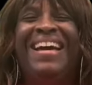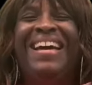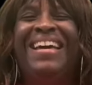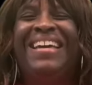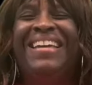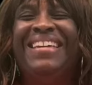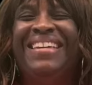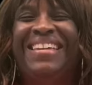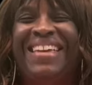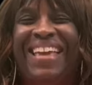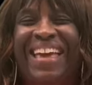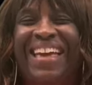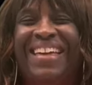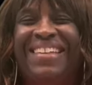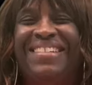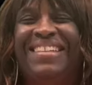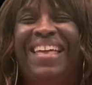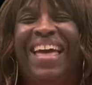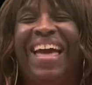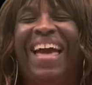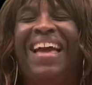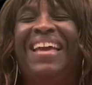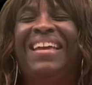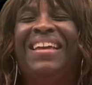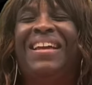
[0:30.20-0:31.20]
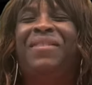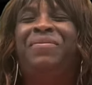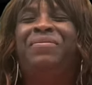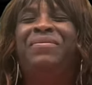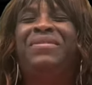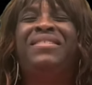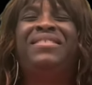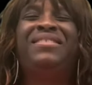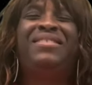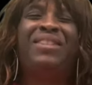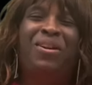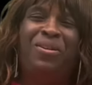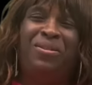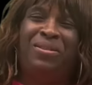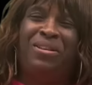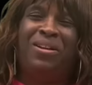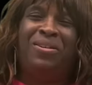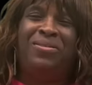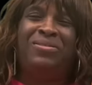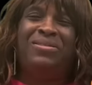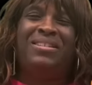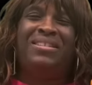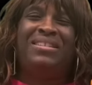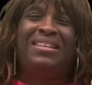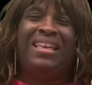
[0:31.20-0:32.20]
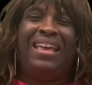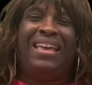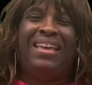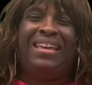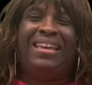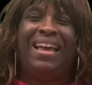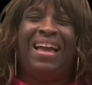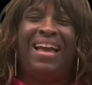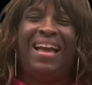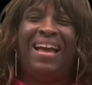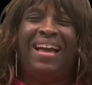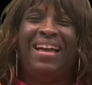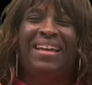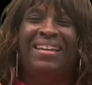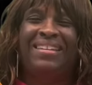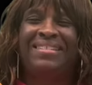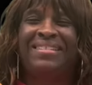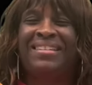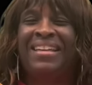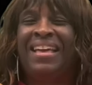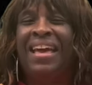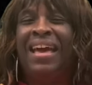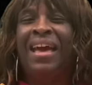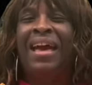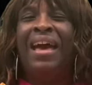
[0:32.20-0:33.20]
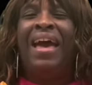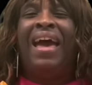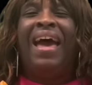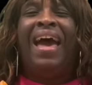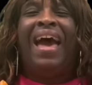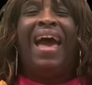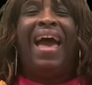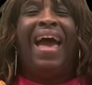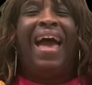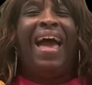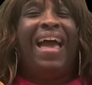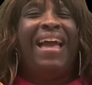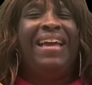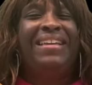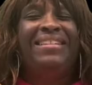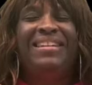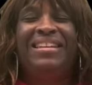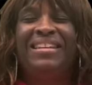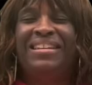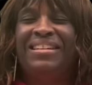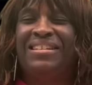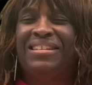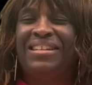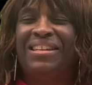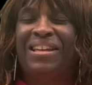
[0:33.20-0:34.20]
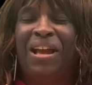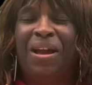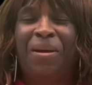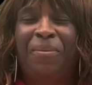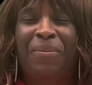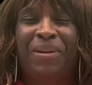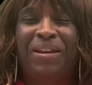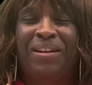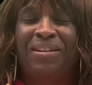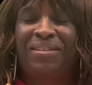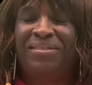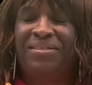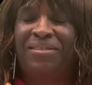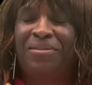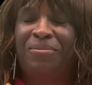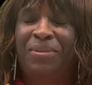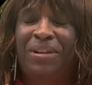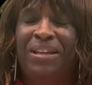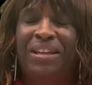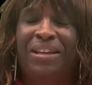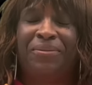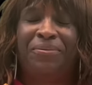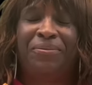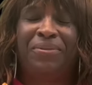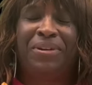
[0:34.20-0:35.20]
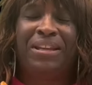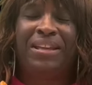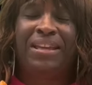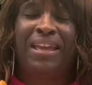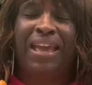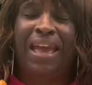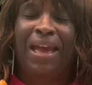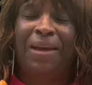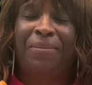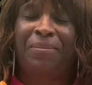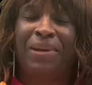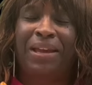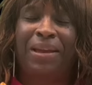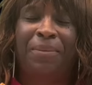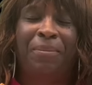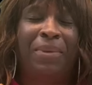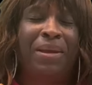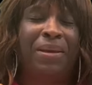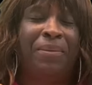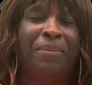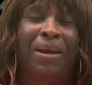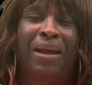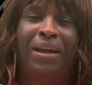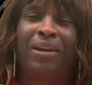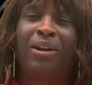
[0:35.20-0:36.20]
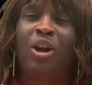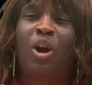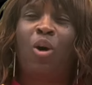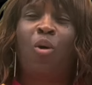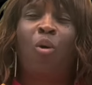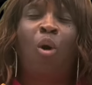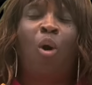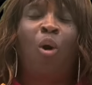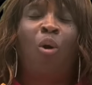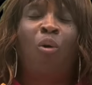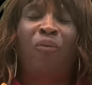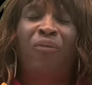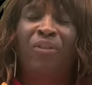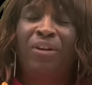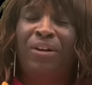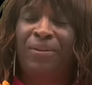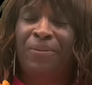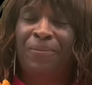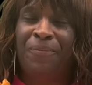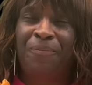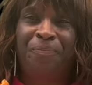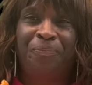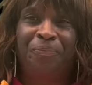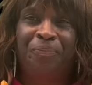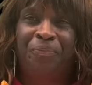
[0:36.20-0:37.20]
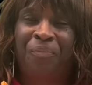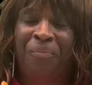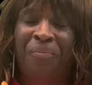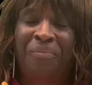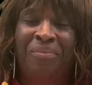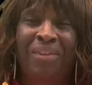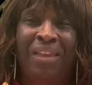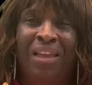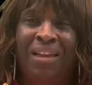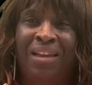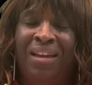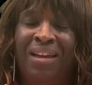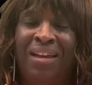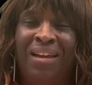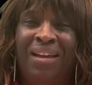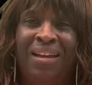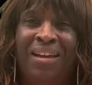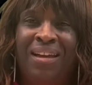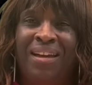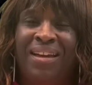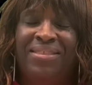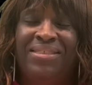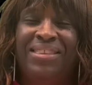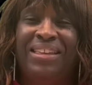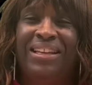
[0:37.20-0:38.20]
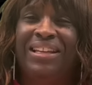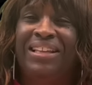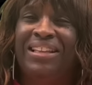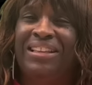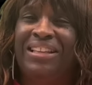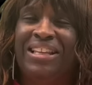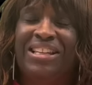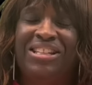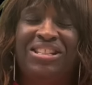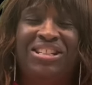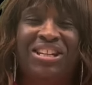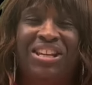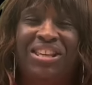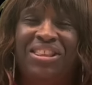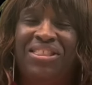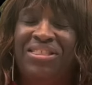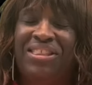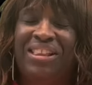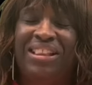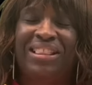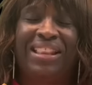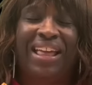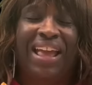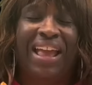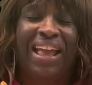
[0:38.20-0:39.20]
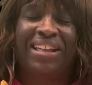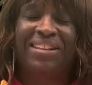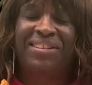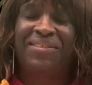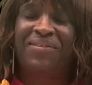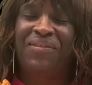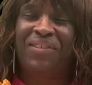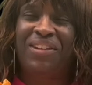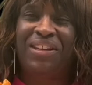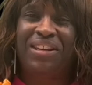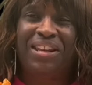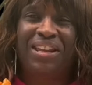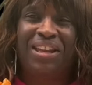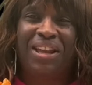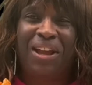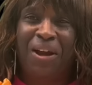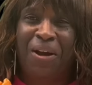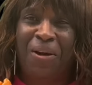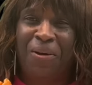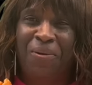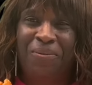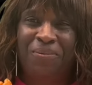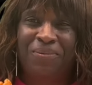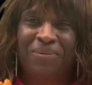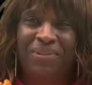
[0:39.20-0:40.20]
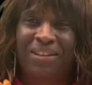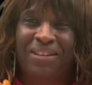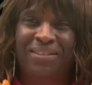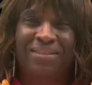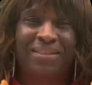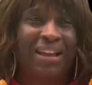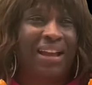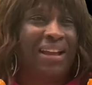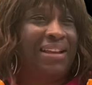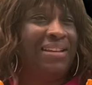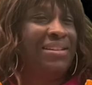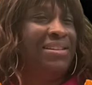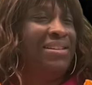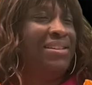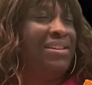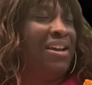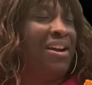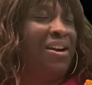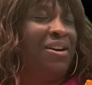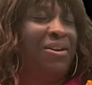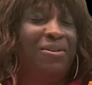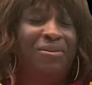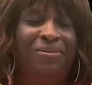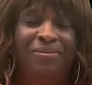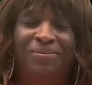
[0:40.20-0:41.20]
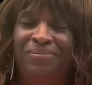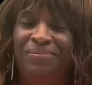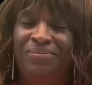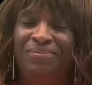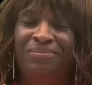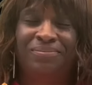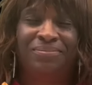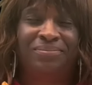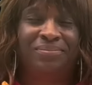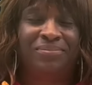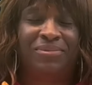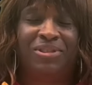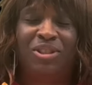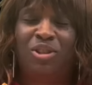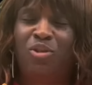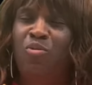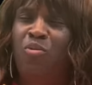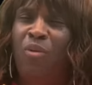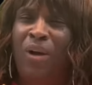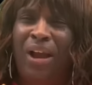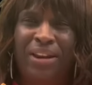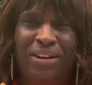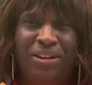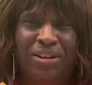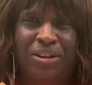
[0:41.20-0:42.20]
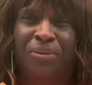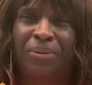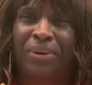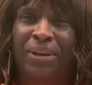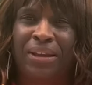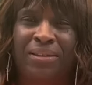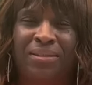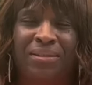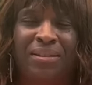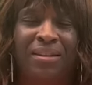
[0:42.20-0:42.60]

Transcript: Yes, I am solo today, guys. I needed to come here so we can recap and I mean, go over the glitch in the last video, because I know you're wondering.